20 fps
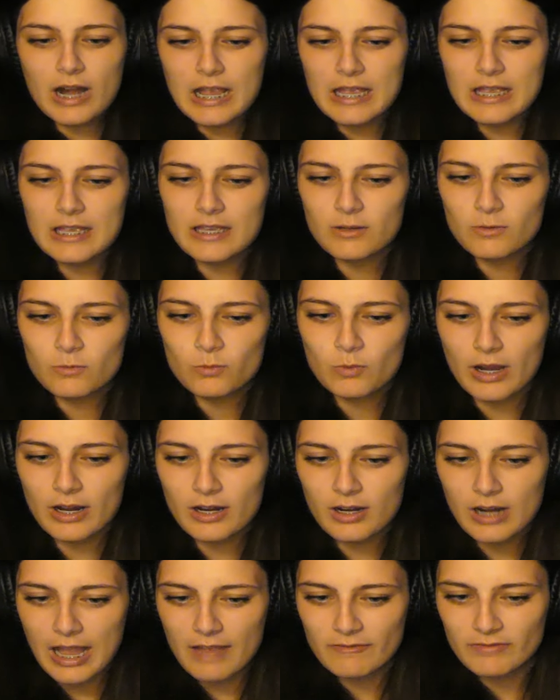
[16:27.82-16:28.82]
ha-
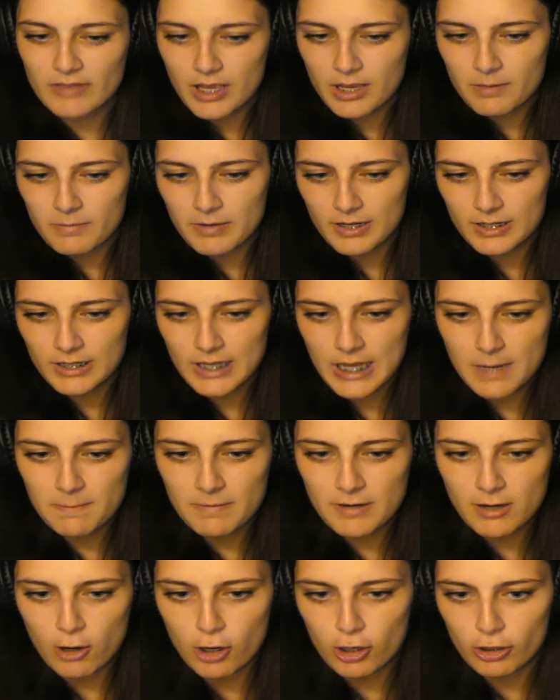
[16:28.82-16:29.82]
where have they been
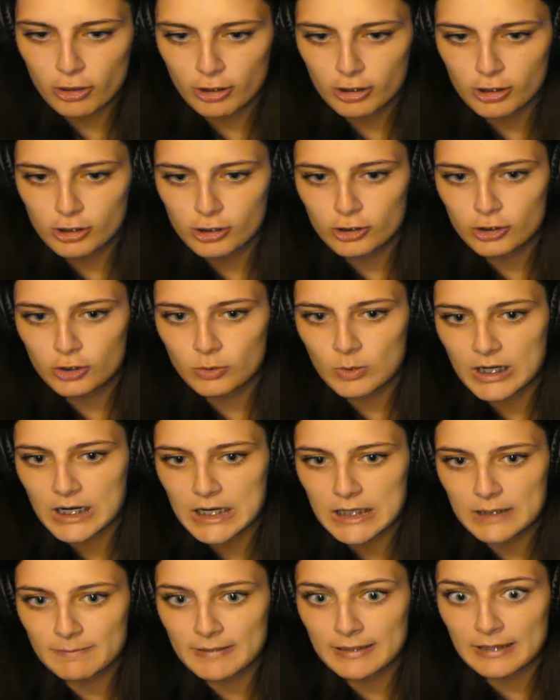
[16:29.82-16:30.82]
keeping Arthur? It's where
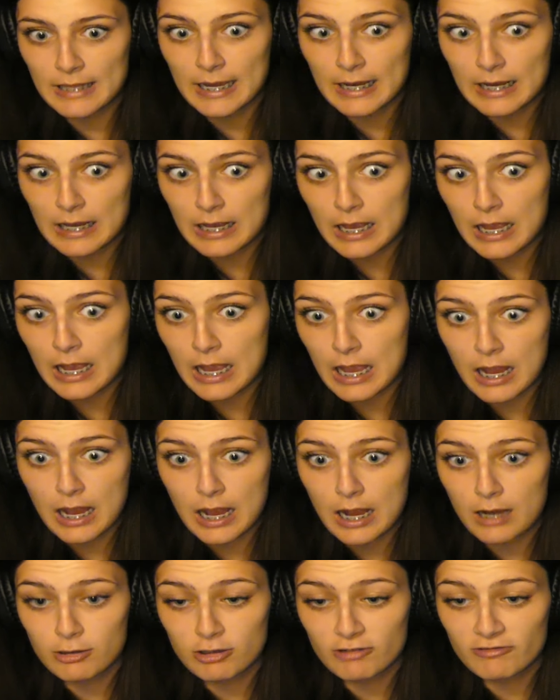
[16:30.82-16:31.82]
he's been like
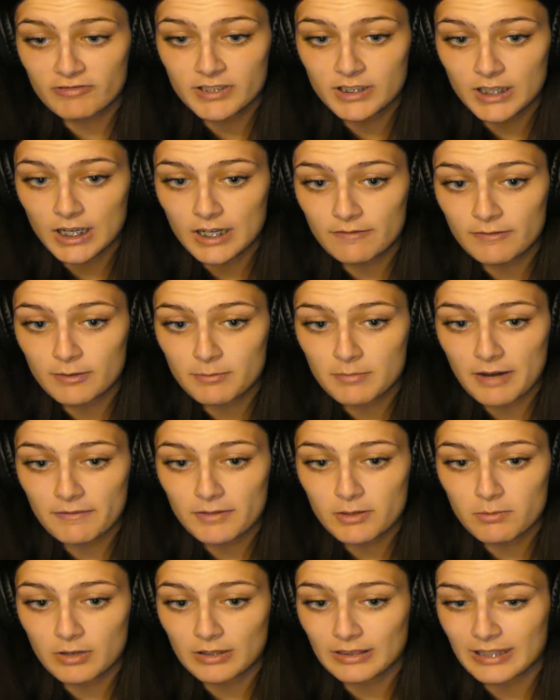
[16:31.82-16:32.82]
out of sight from
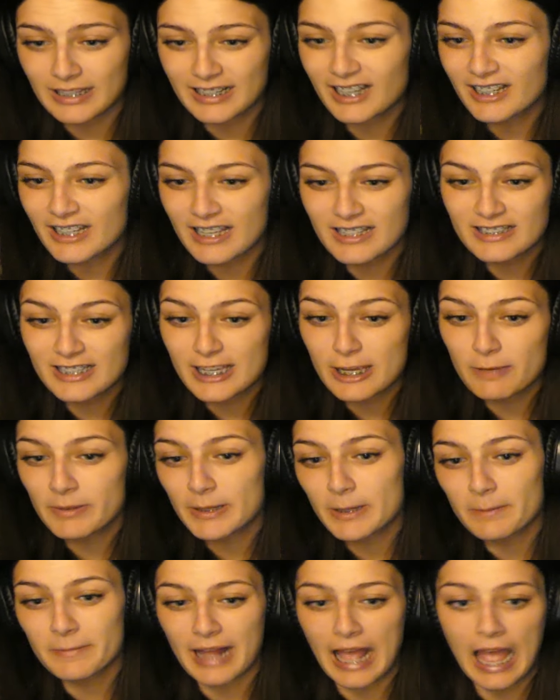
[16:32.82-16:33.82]
everyone. Like I guess
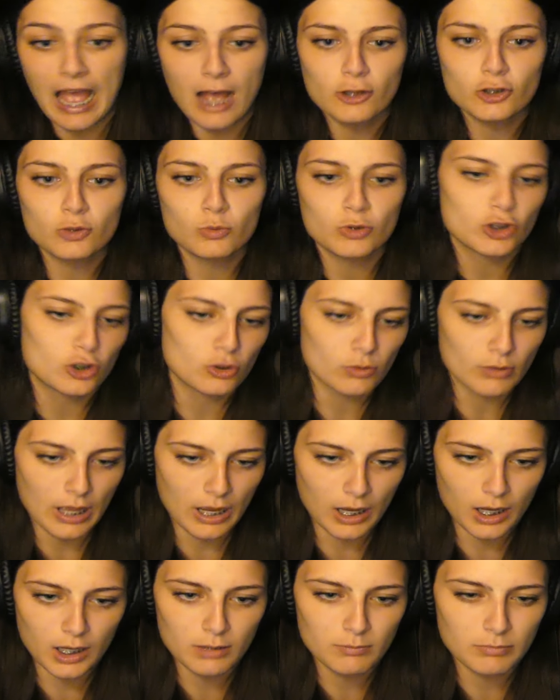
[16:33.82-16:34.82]
keeping him in a house would do
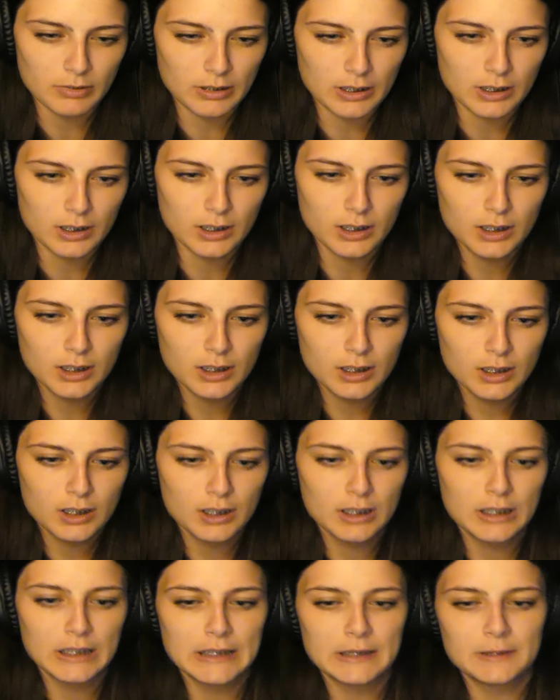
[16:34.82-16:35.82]
that, but
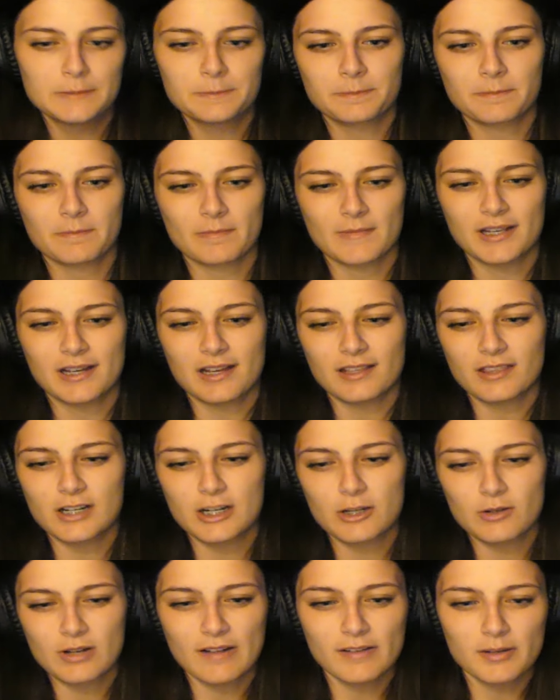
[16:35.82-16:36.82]
I thought
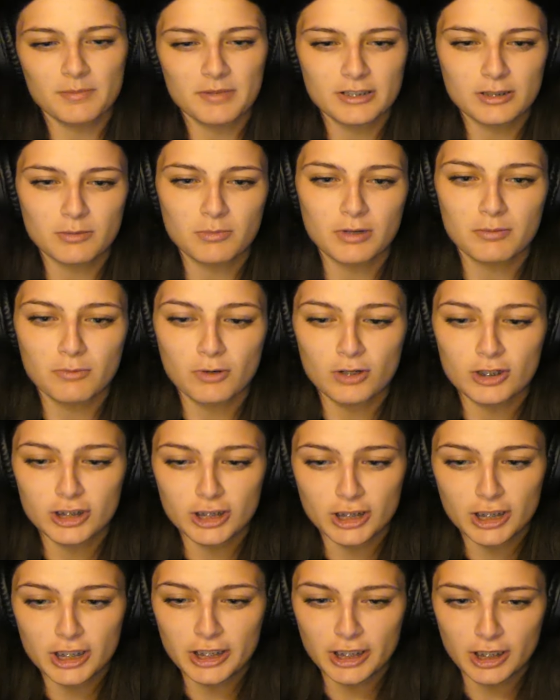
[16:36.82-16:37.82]
it would have to be somewhere more
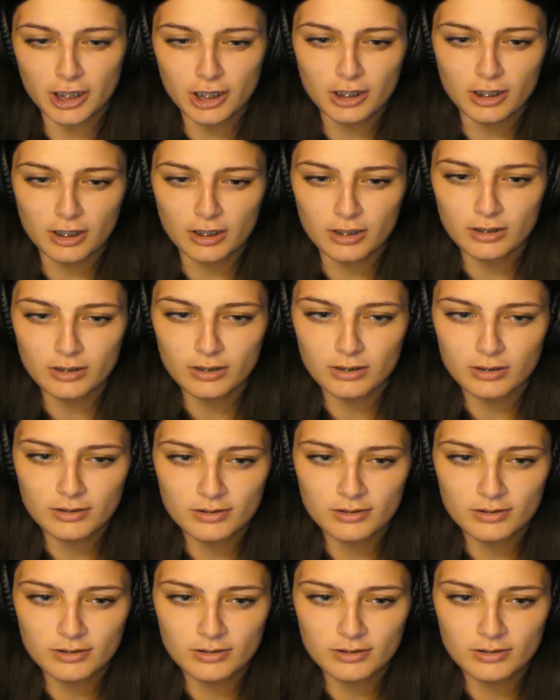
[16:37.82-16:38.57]
secure.